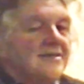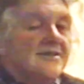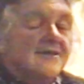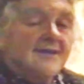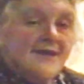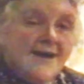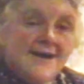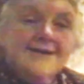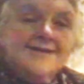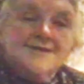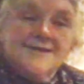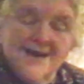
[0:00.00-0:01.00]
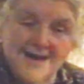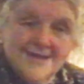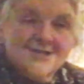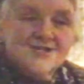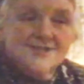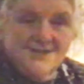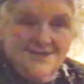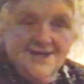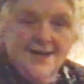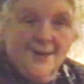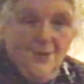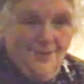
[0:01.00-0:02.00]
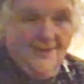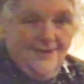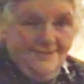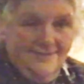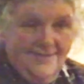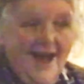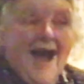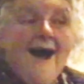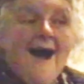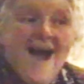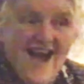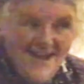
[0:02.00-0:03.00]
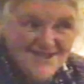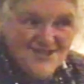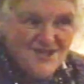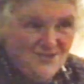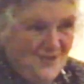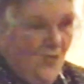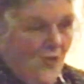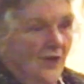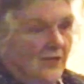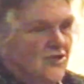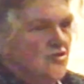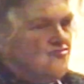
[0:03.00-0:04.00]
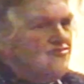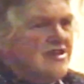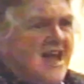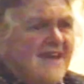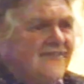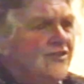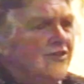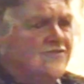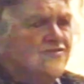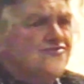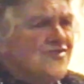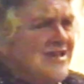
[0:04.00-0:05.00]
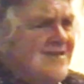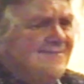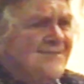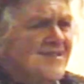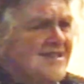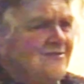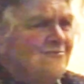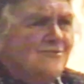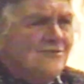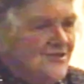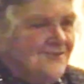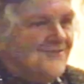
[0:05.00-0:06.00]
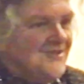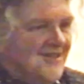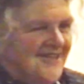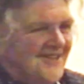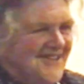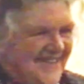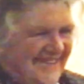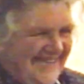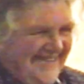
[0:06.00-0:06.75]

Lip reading: And the guy that actually did help him has to be one you'd never have dreamed he would have done.